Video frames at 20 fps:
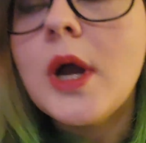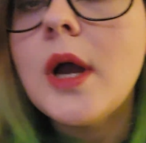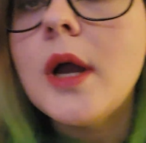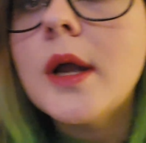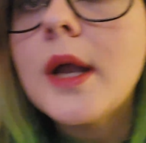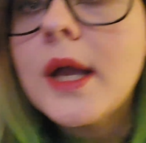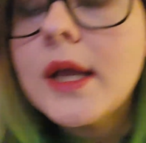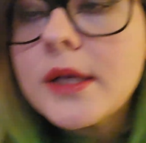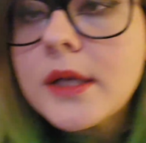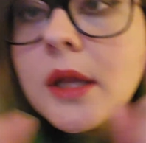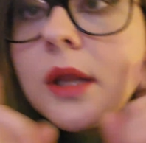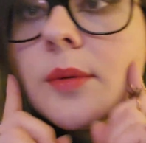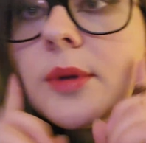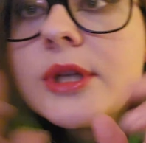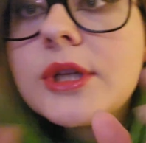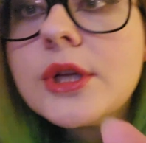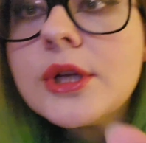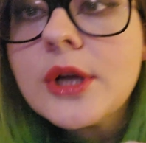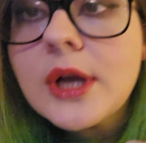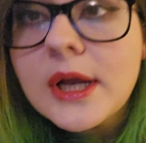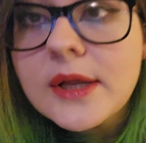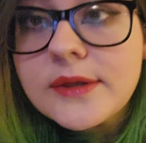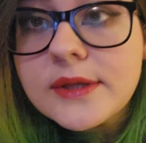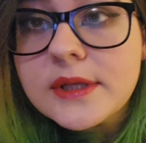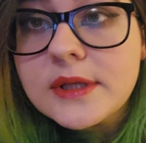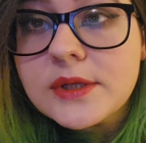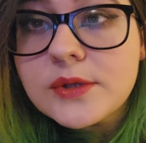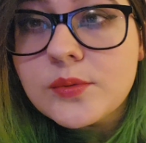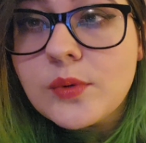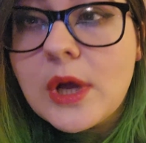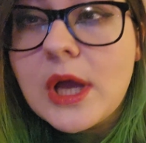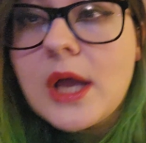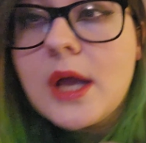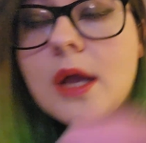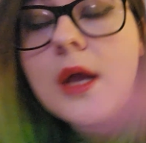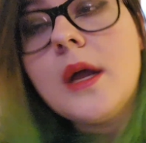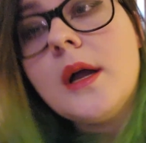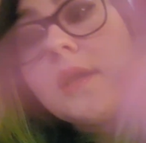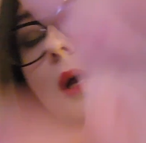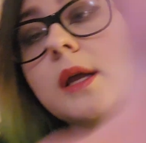Okay, don't let me turn your head this
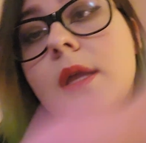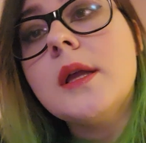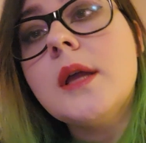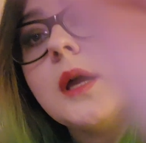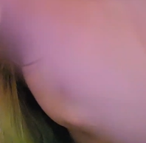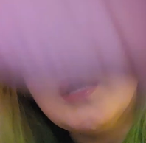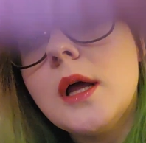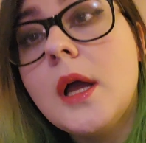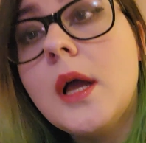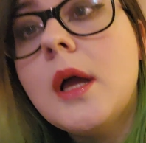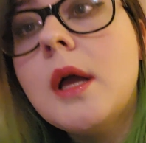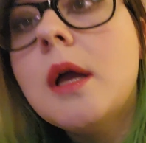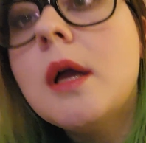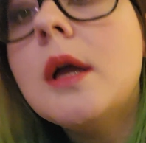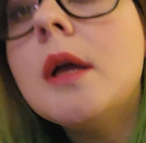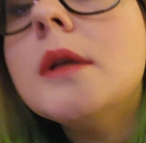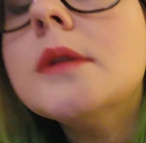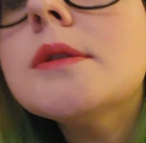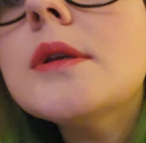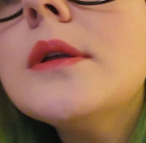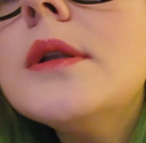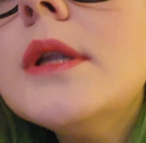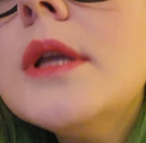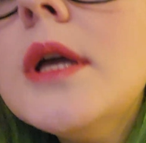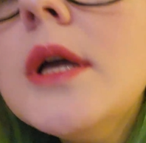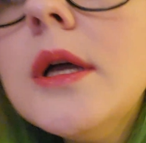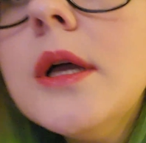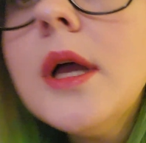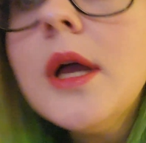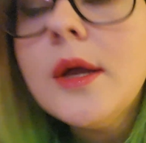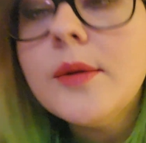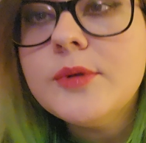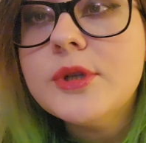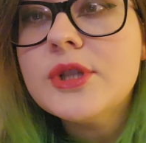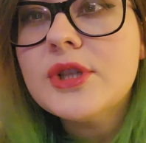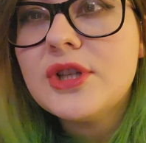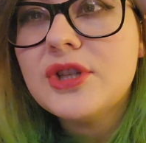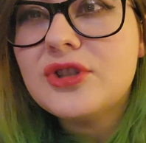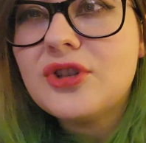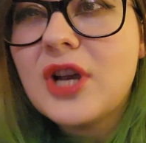way. Okay, good. So now I'm
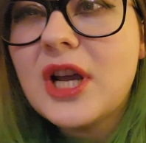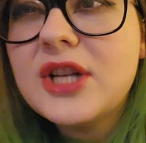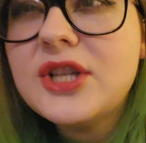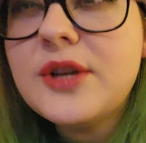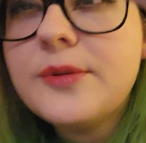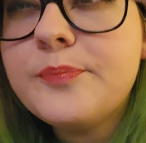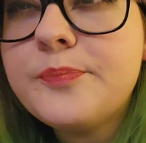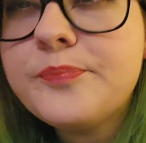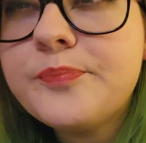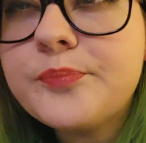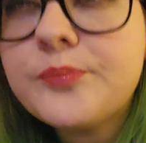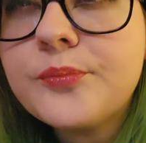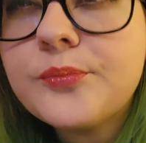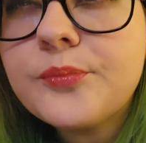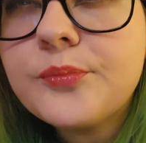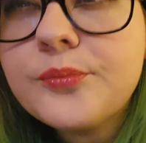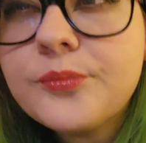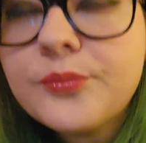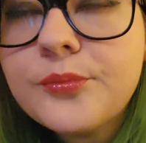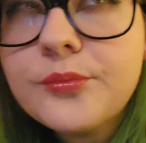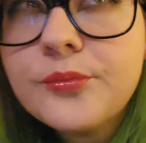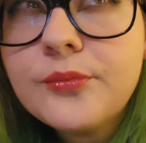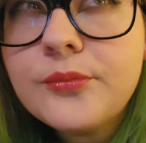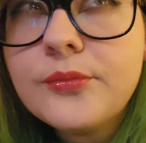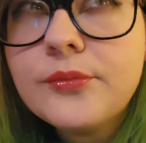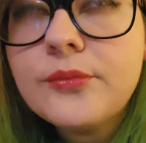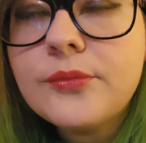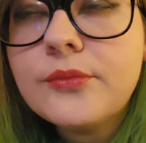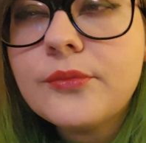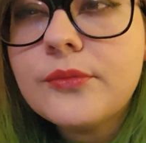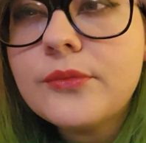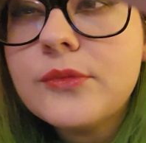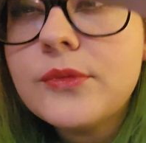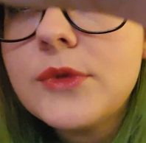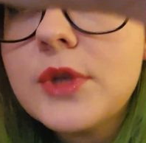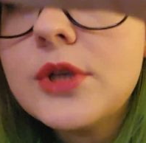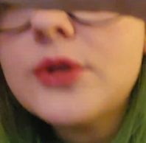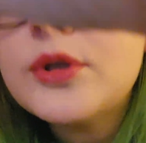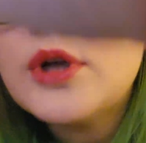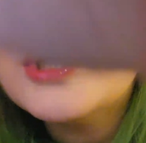just gonna scratch it.
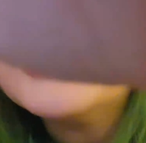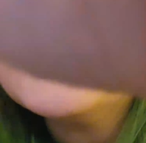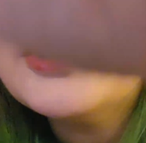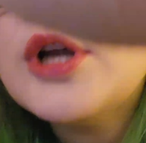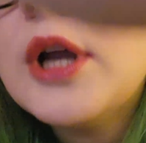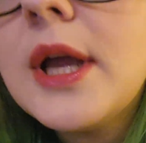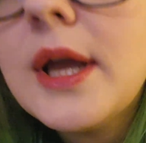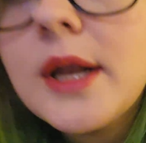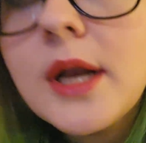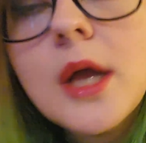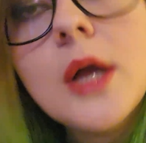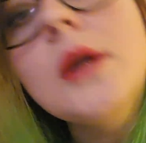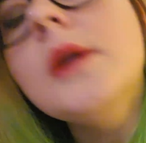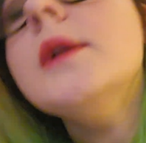Mm-hmm. Scratching your head.